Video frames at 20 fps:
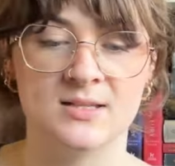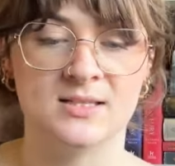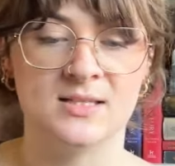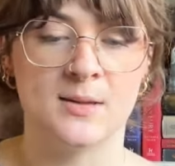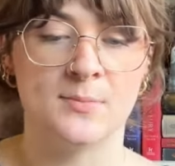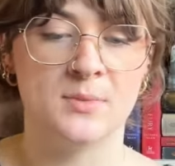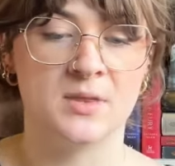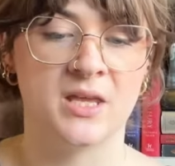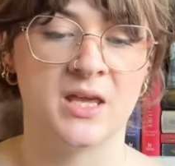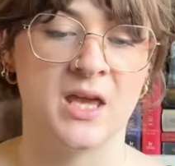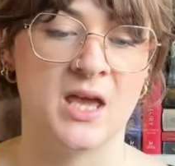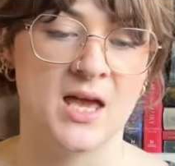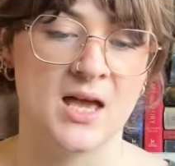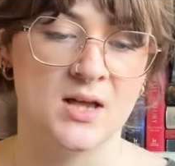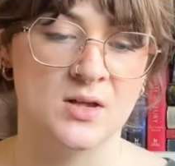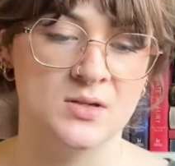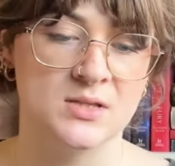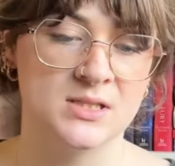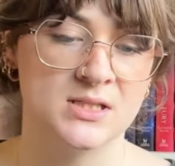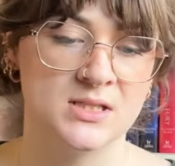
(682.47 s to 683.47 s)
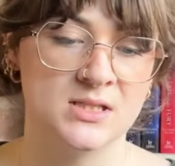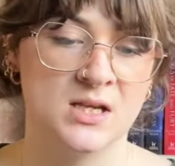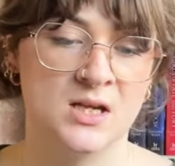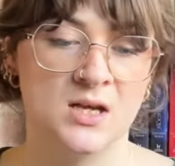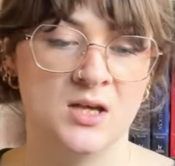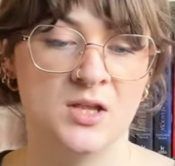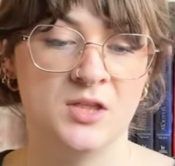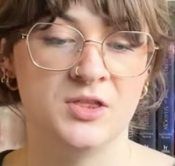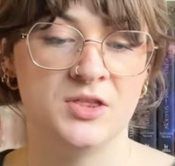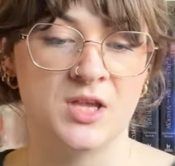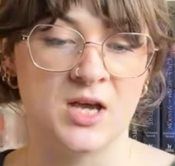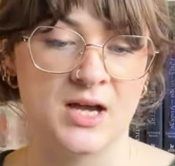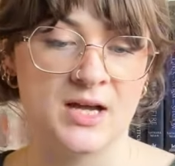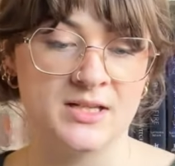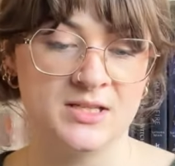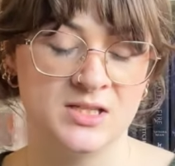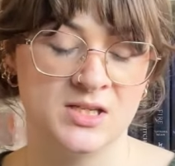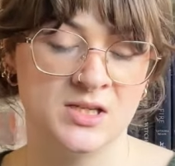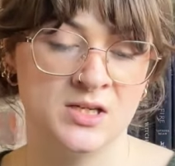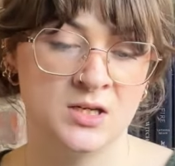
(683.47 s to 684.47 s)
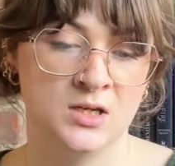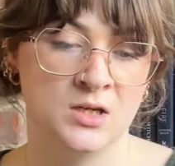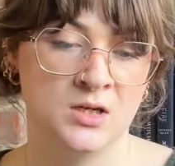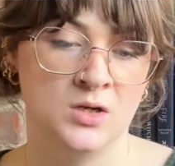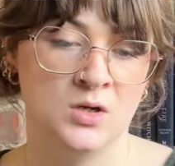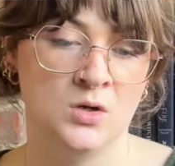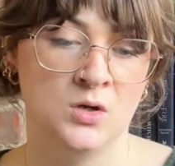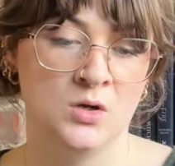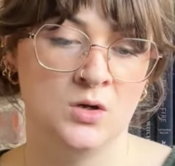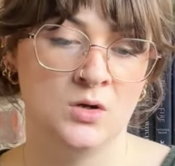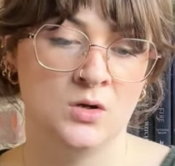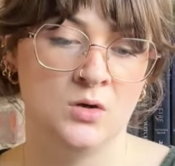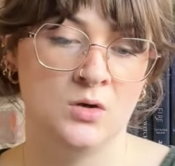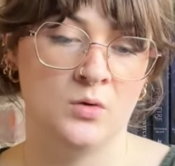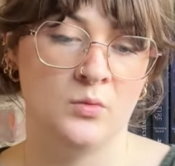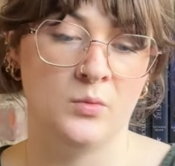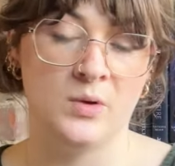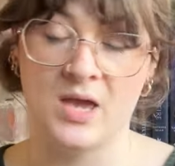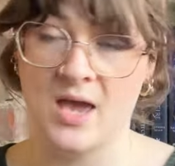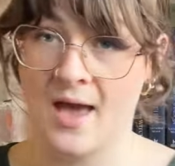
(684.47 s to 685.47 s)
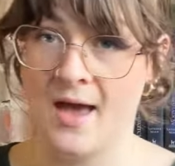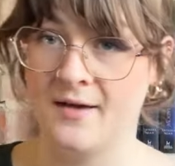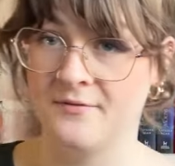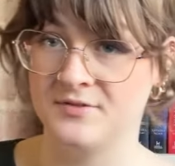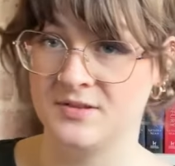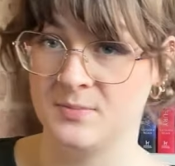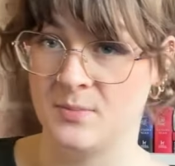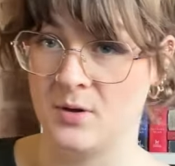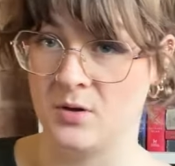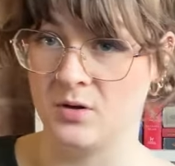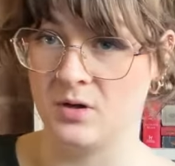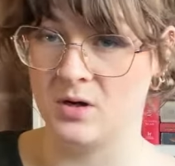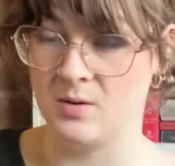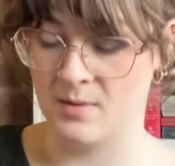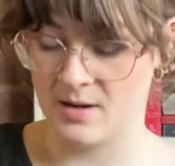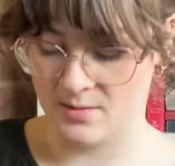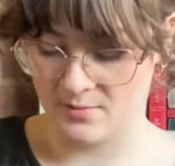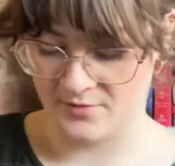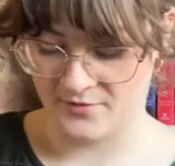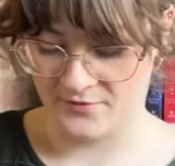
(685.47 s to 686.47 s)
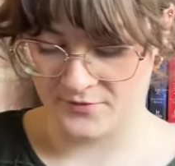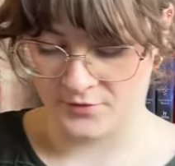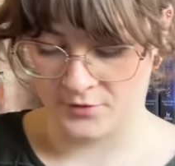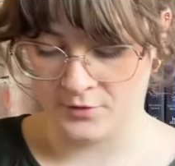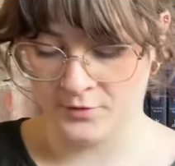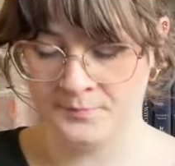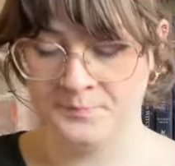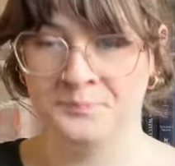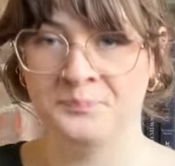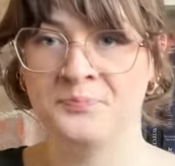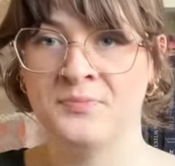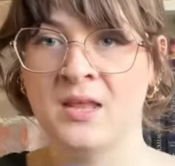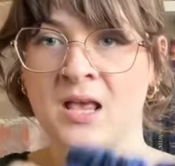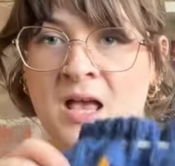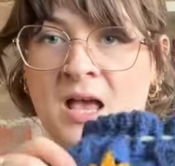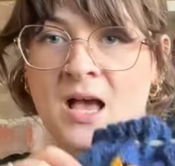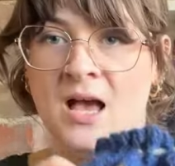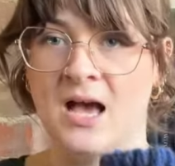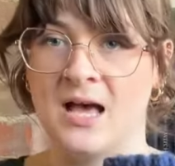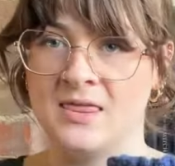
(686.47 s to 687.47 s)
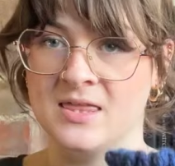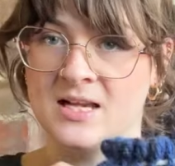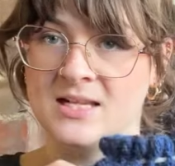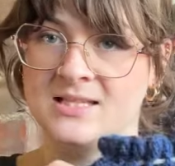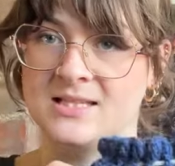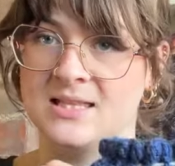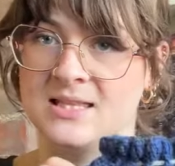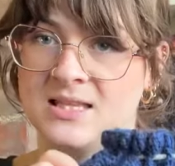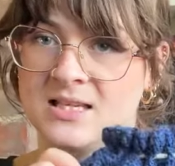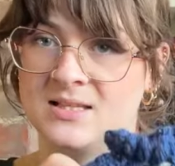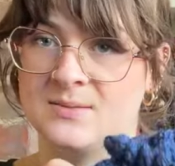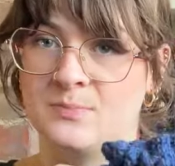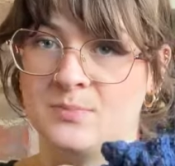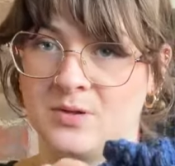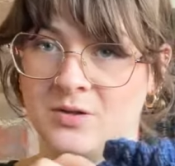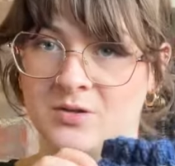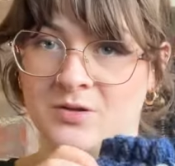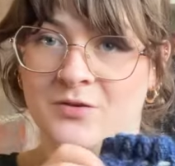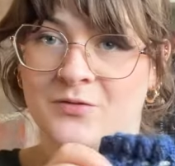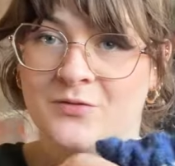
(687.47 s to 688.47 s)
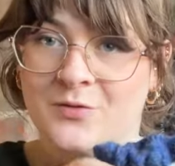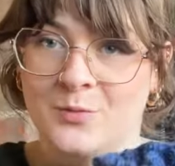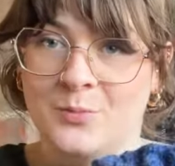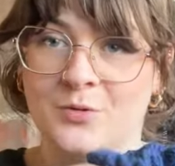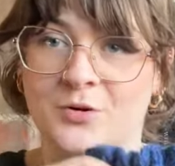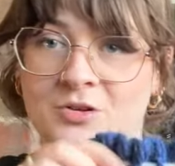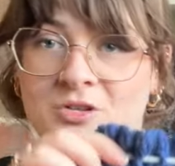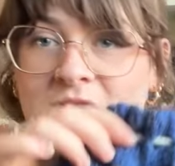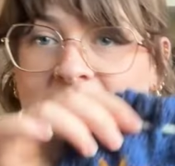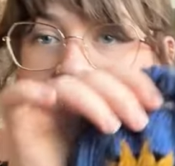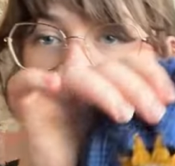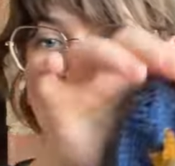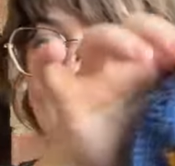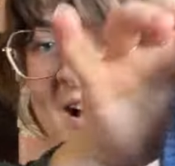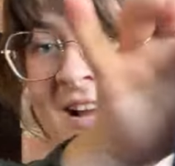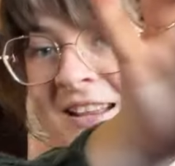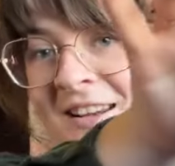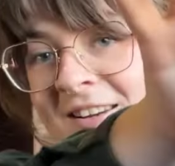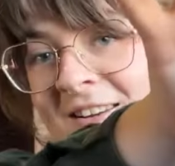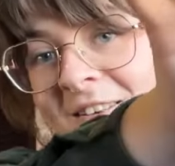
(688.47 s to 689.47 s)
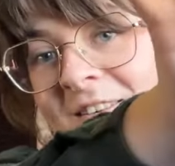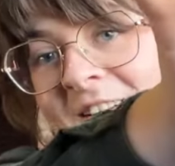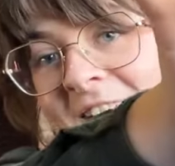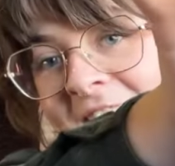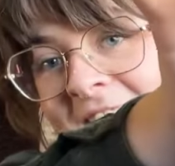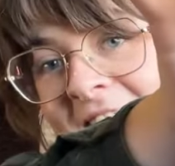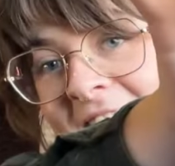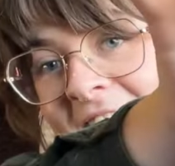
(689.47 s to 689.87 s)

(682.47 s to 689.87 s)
something else that we have spoken about before, and that's in this beautiful project bag. Look at